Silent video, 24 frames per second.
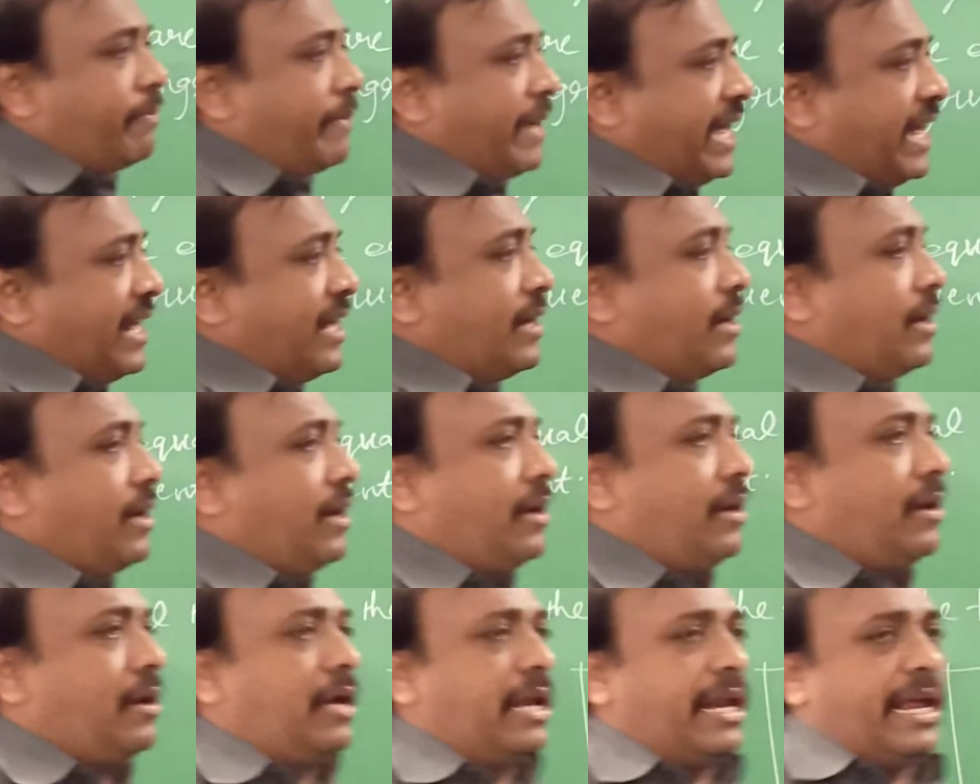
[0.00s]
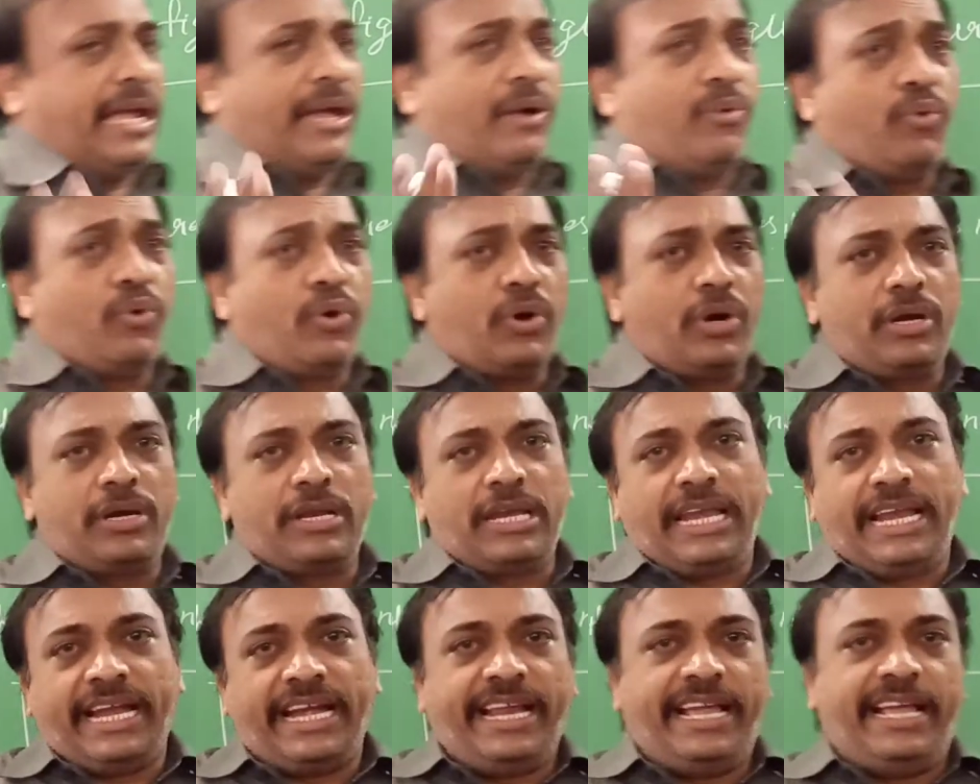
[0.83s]
man or an old
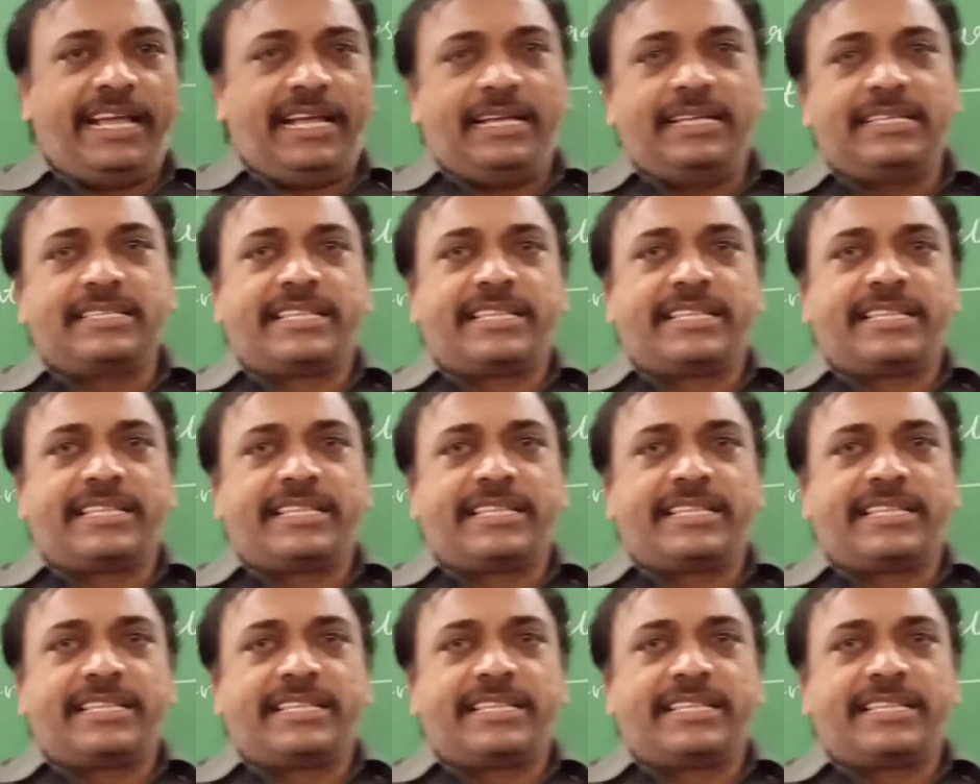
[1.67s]
lady